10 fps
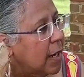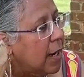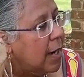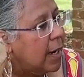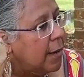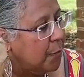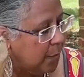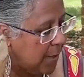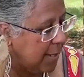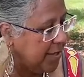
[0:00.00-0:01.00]
Uh,
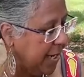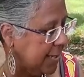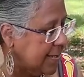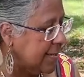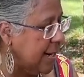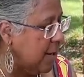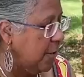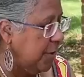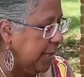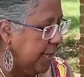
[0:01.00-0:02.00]
I take a
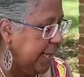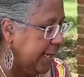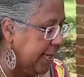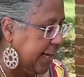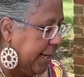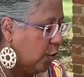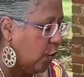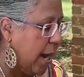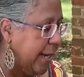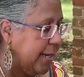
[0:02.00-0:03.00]
stone and hit it and
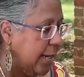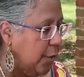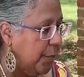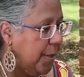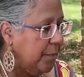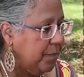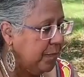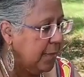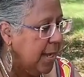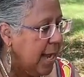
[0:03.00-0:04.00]
crack it open,
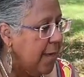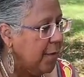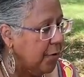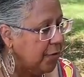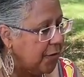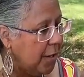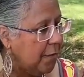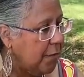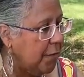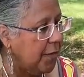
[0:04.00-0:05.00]
and there's
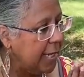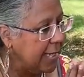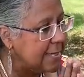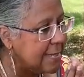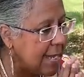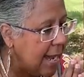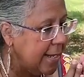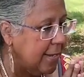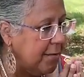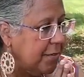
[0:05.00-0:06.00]
the
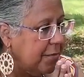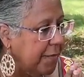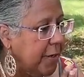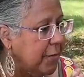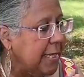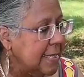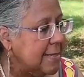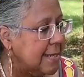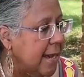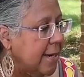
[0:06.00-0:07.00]
inside of it, the very
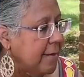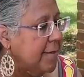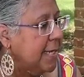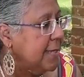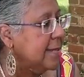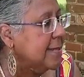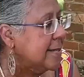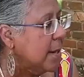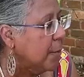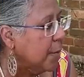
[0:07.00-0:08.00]
inside of it. In the
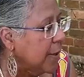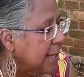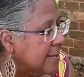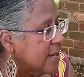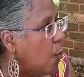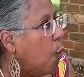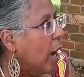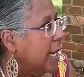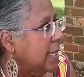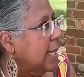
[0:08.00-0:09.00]
summer, it's a
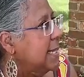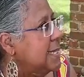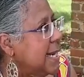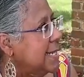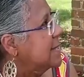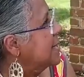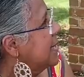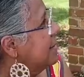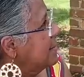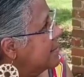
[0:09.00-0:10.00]
white
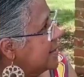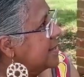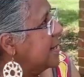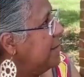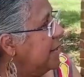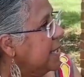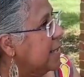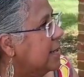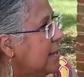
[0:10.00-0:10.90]
latexy stuff in it.